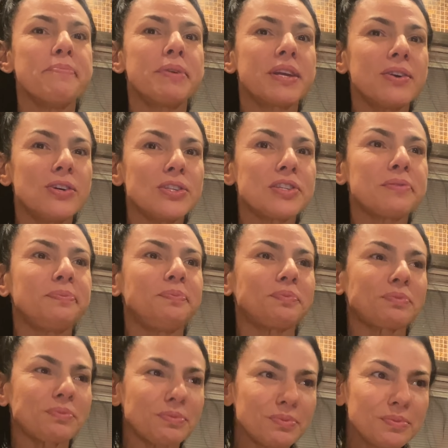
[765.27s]
because
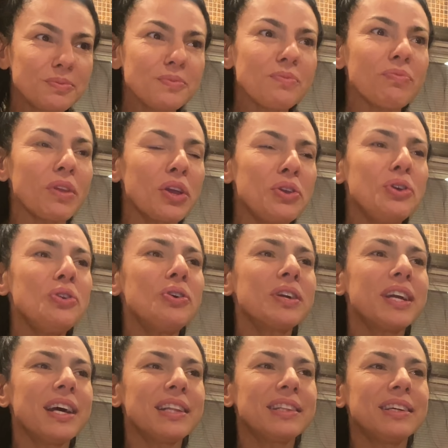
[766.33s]
you don't
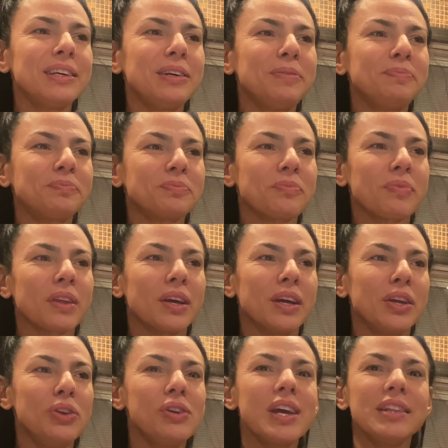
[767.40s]
get the
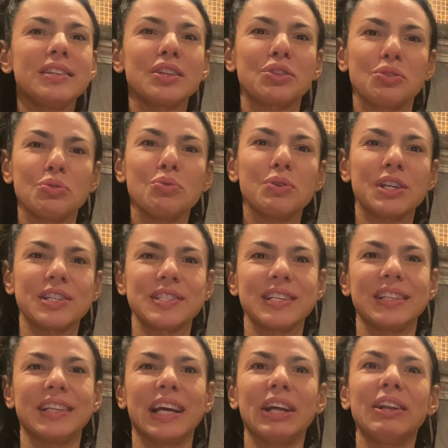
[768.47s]
you get the doers
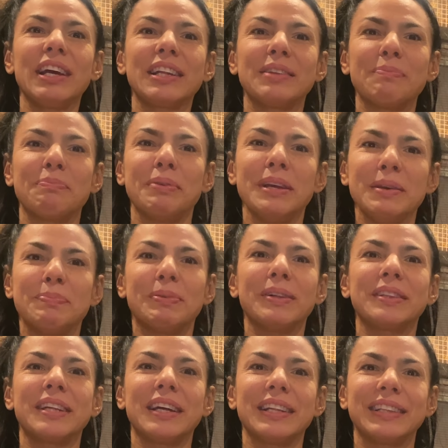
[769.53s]
in there, like the people
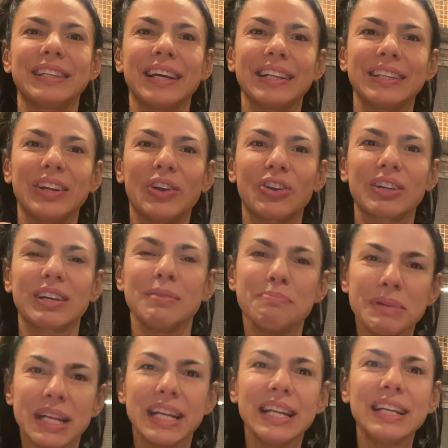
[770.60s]
that that are
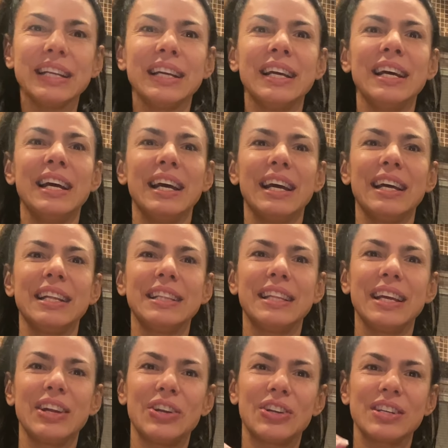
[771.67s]
committed and
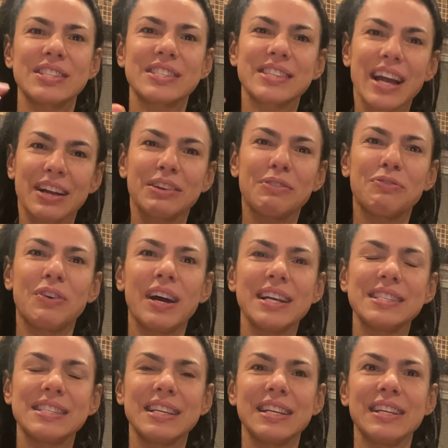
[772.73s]
they are
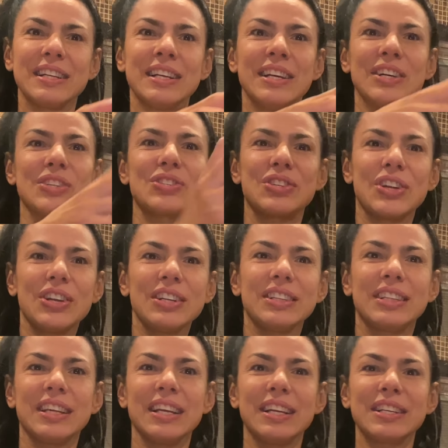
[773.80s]
sacrificing certain
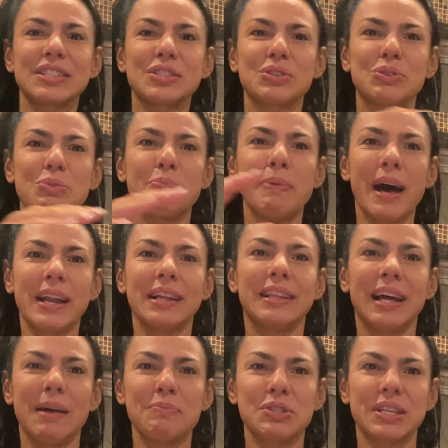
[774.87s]
things to better
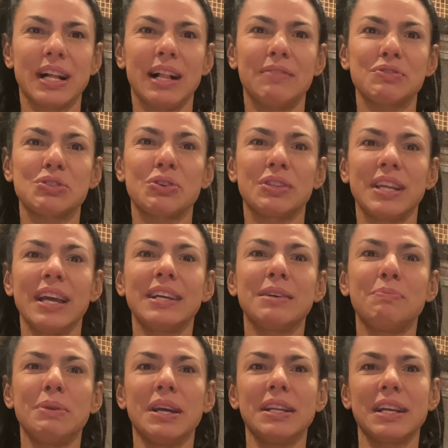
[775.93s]
themselves so they could
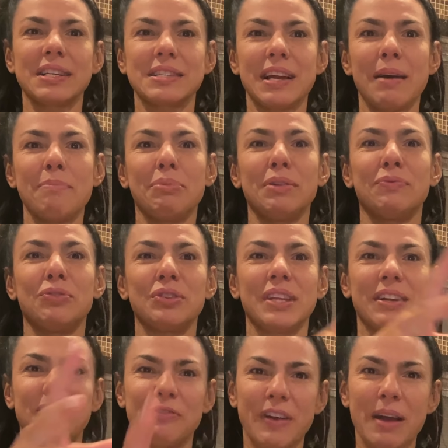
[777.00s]
be an right. example for
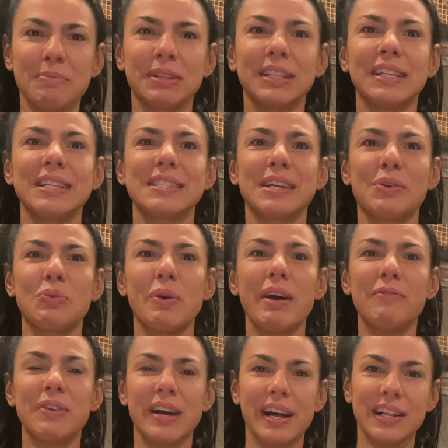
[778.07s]
their families and yes.
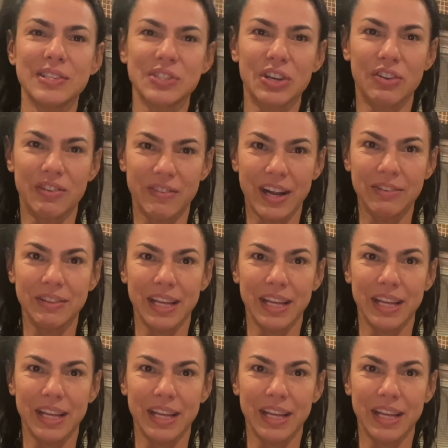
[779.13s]
whoever else they're around